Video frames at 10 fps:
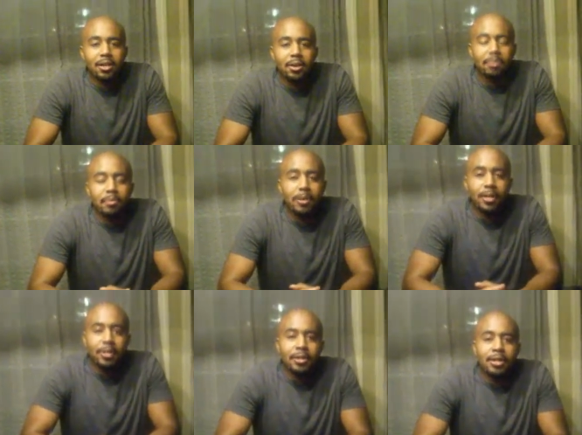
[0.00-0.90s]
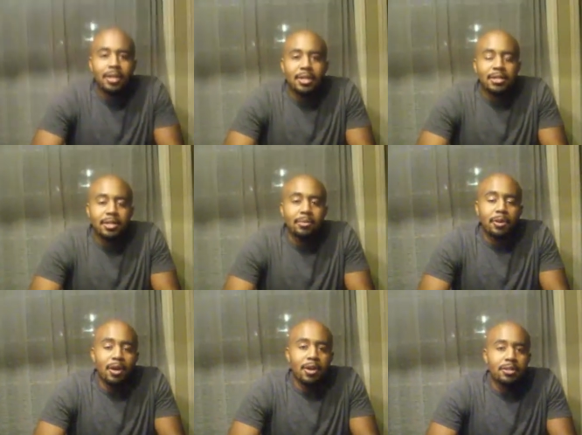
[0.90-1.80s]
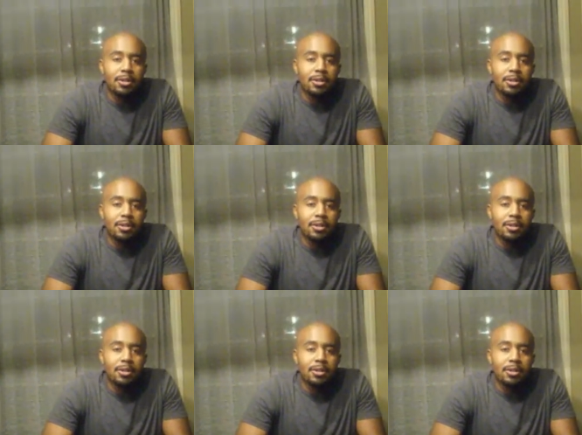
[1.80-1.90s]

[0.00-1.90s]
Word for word: the Urban Bella seminars.